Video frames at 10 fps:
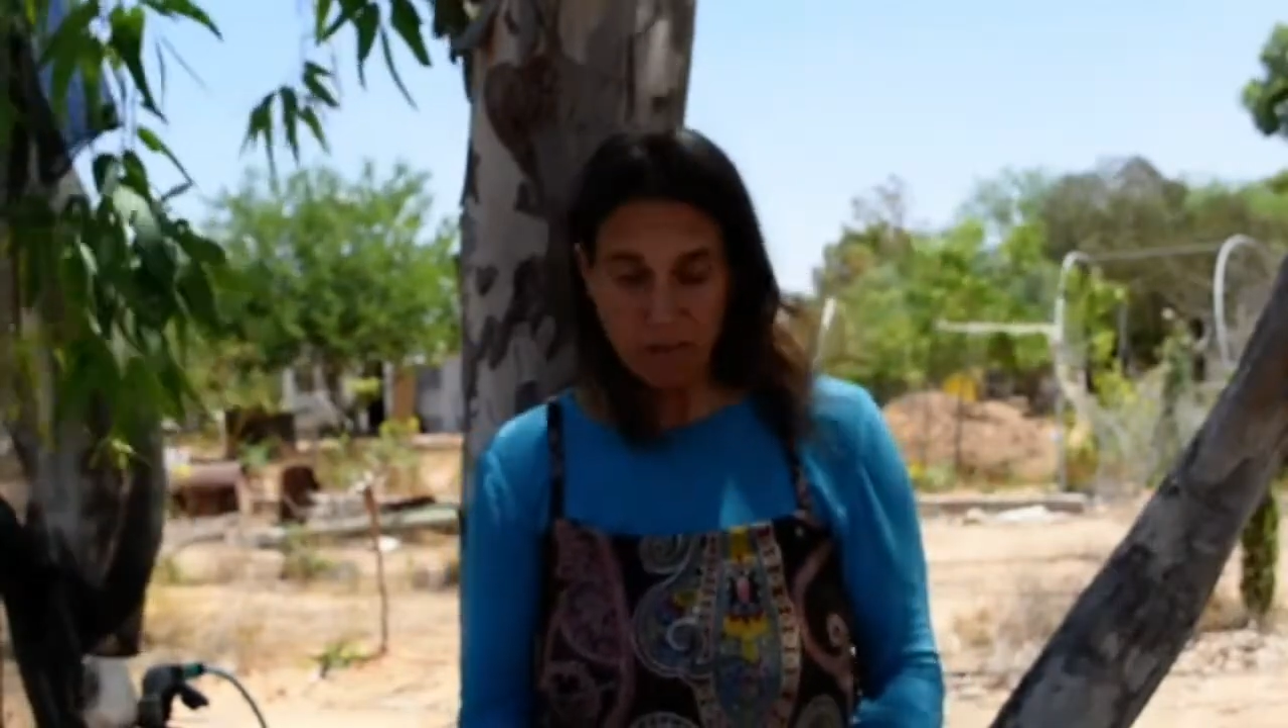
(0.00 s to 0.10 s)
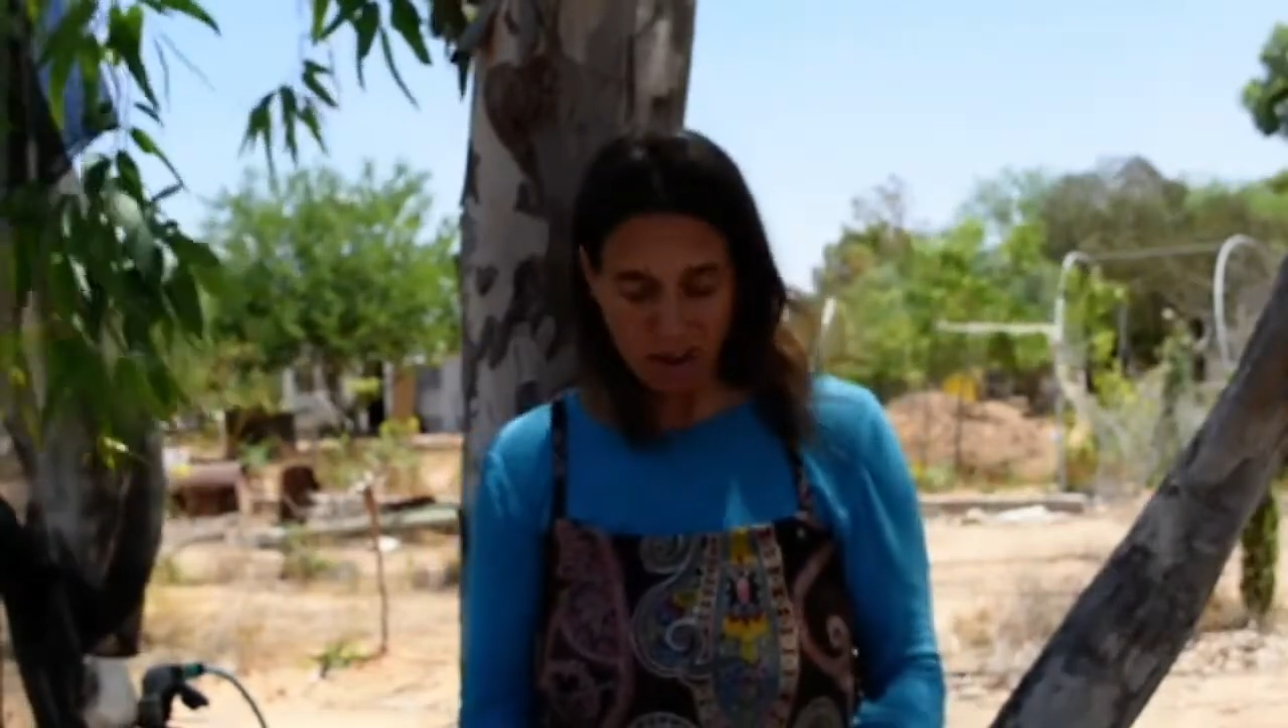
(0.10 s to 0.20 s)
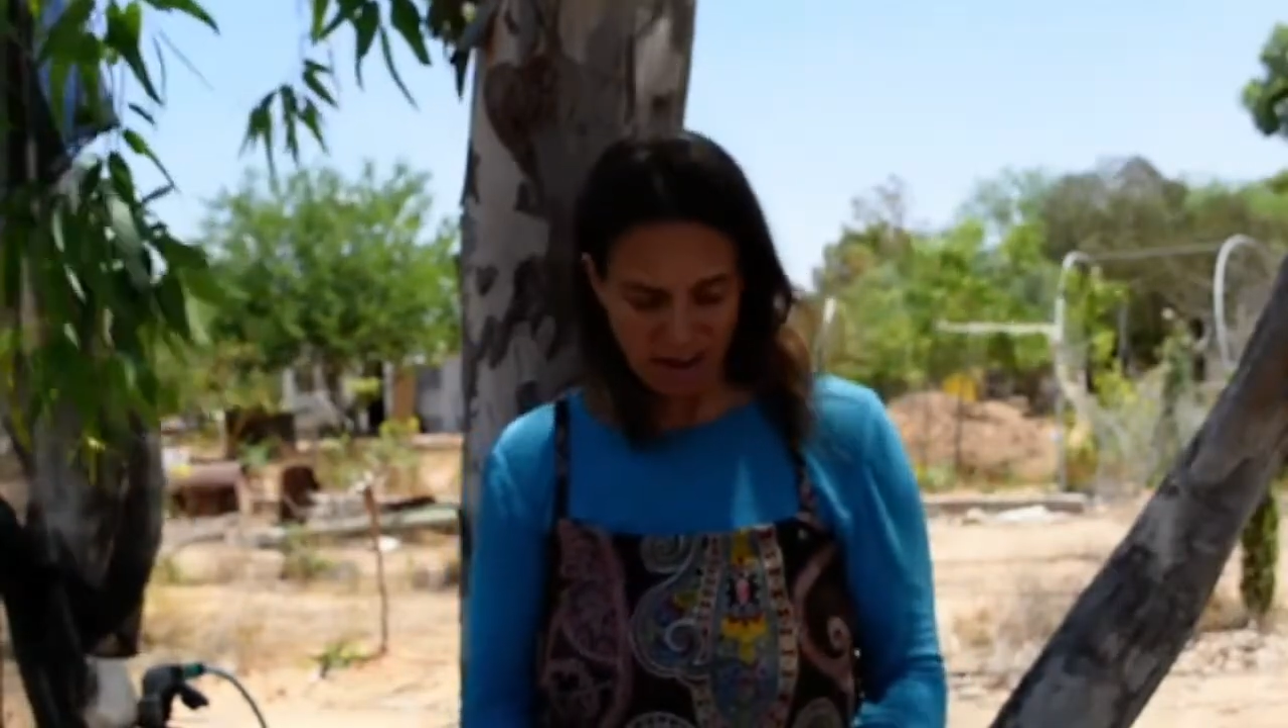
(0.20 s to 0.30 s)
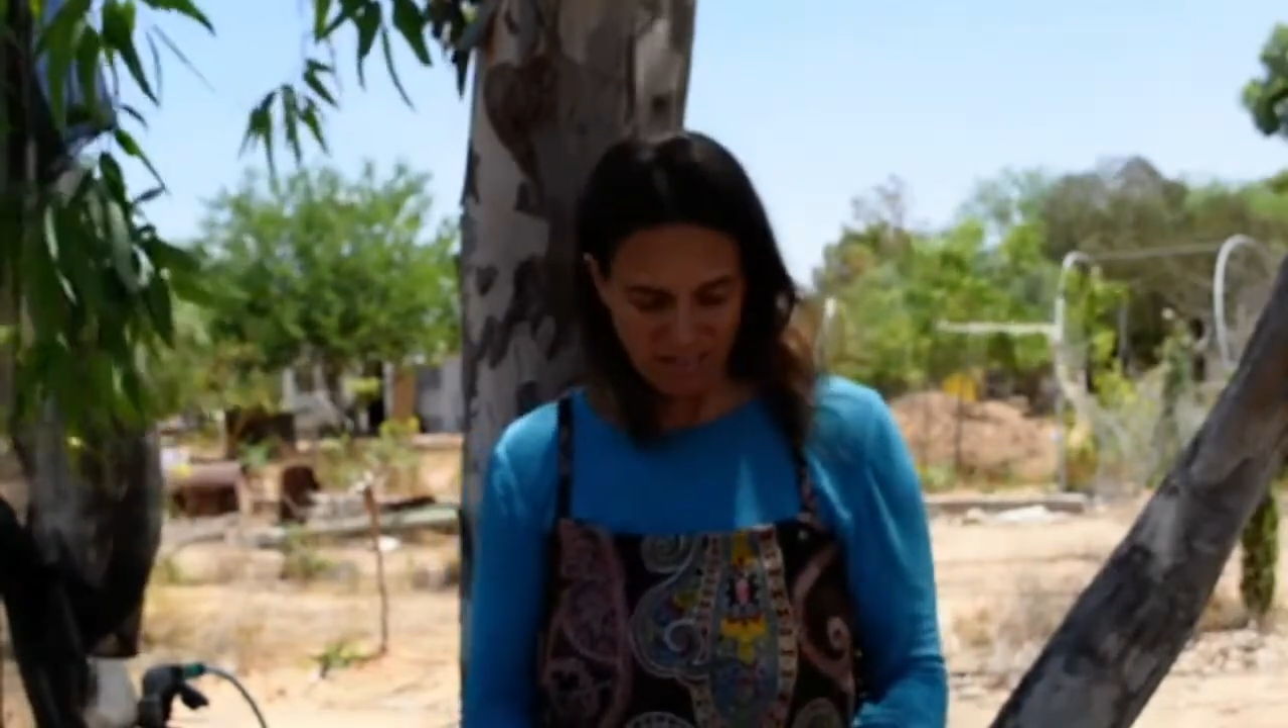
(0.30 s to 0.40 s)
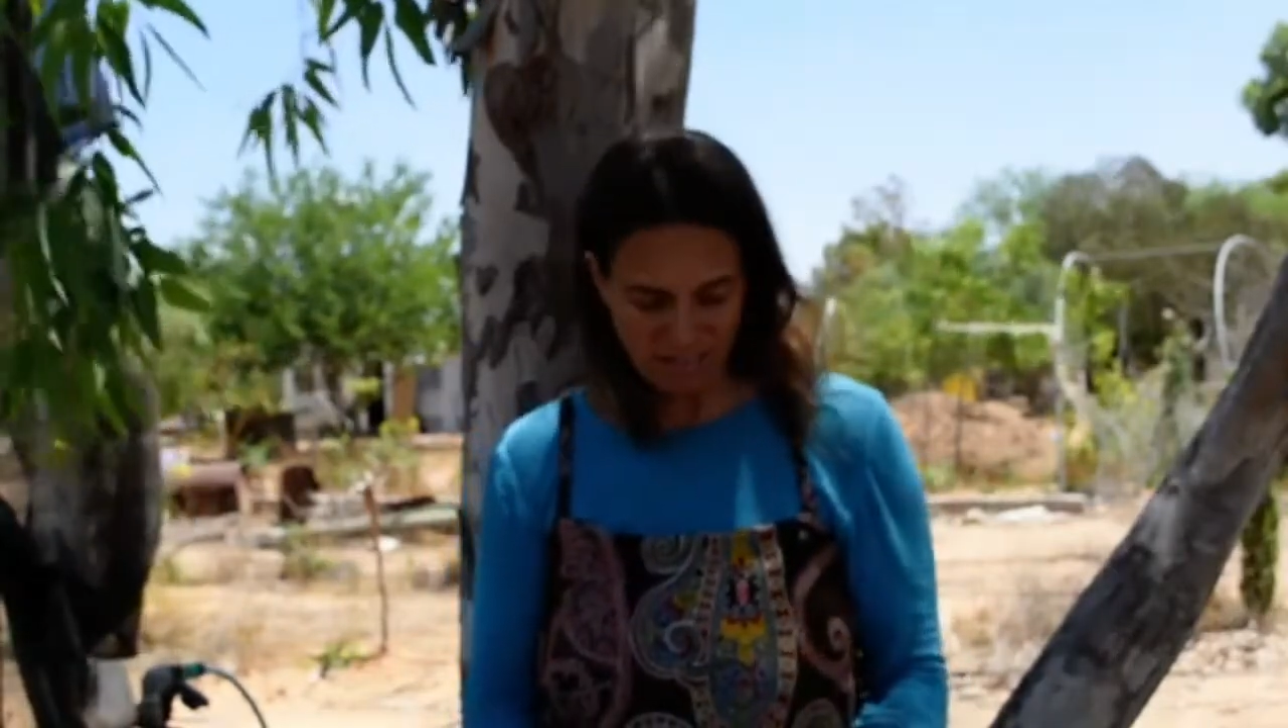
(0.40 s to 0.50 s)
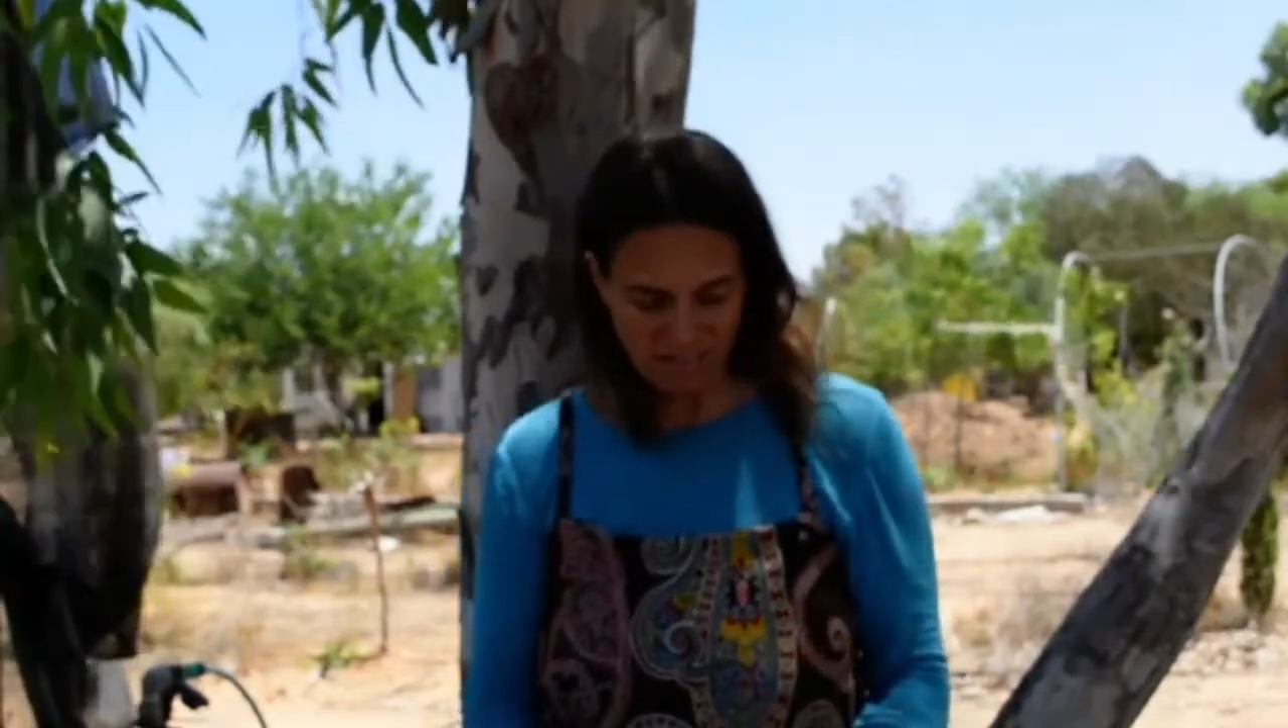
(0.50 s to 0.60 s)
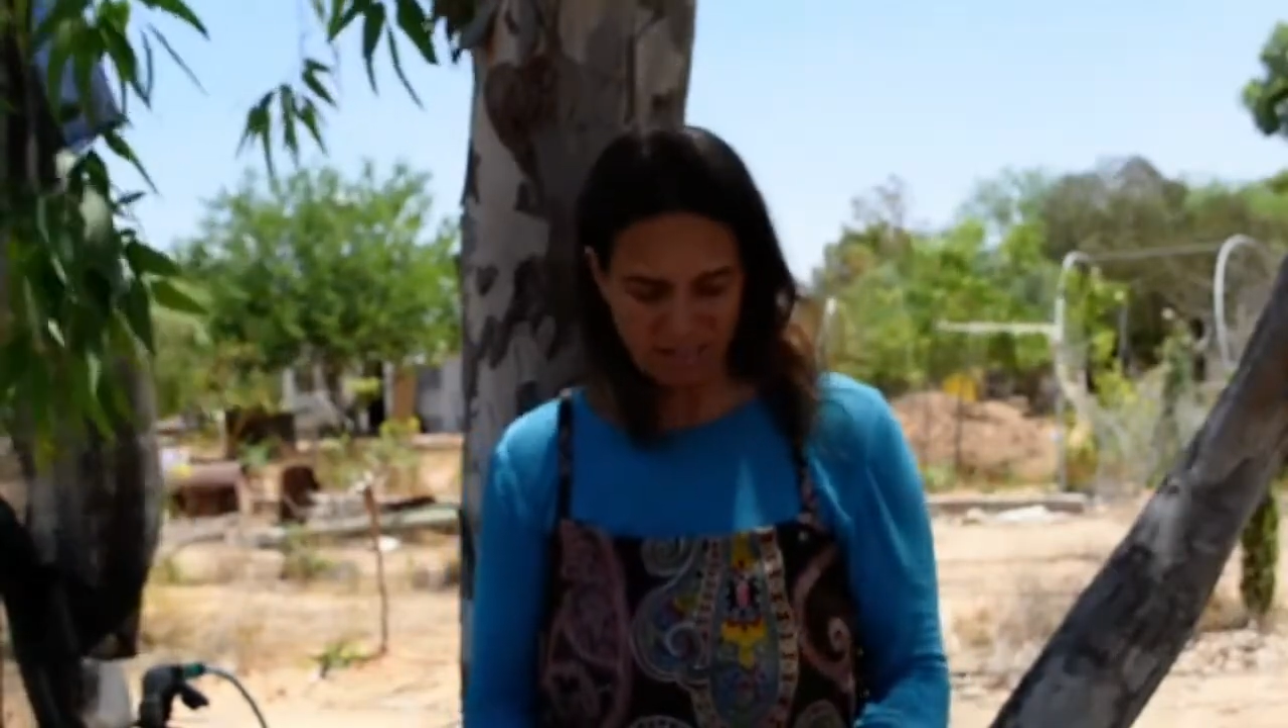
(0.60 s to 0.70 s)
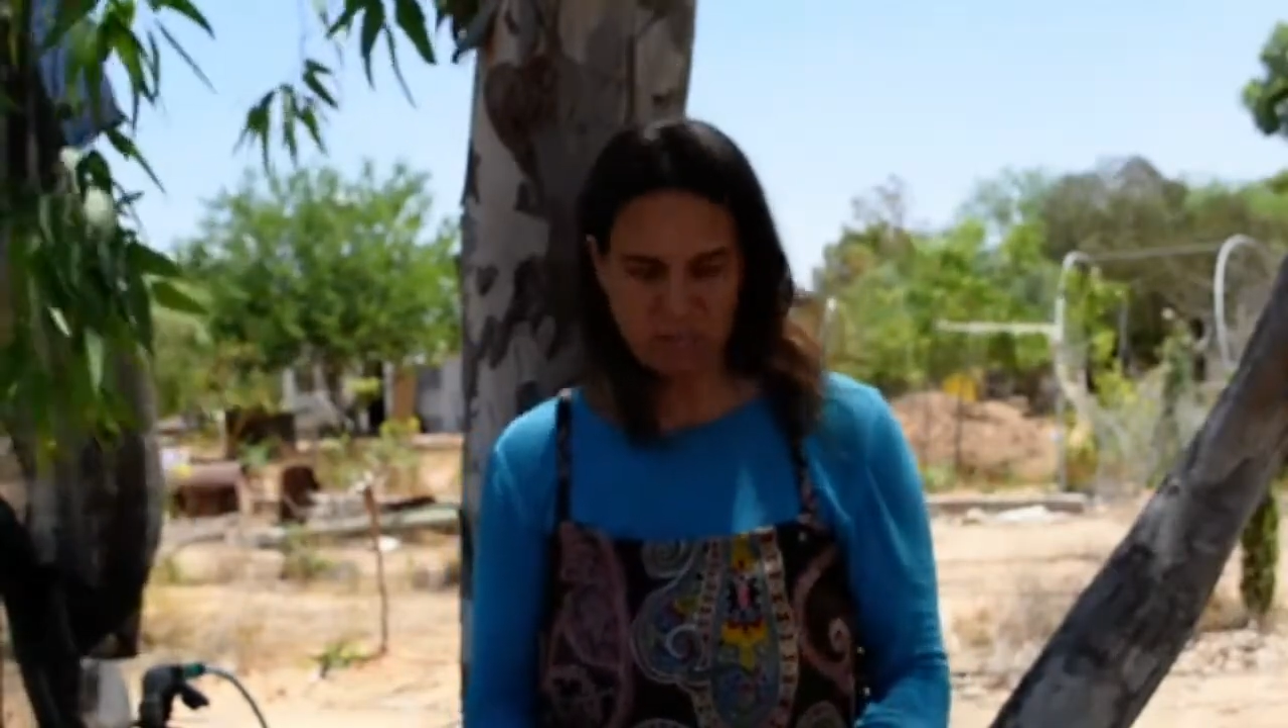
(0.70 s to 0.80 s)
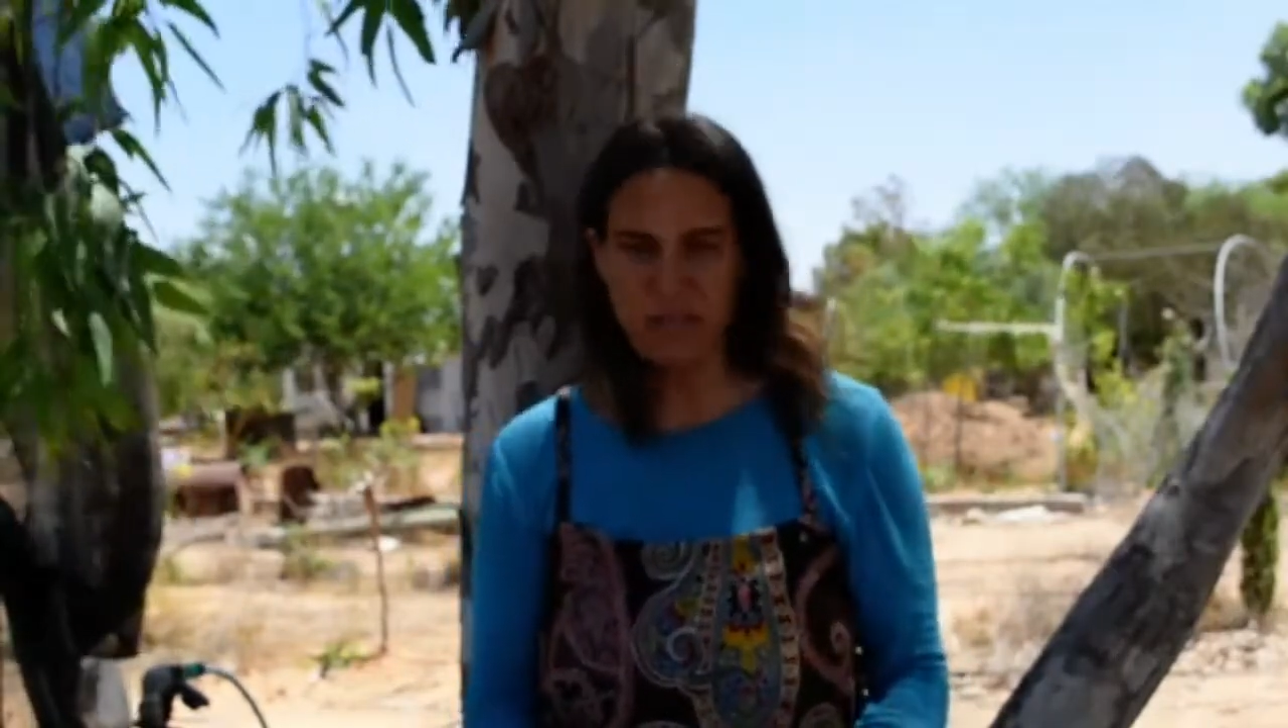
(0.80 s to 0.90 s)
frost.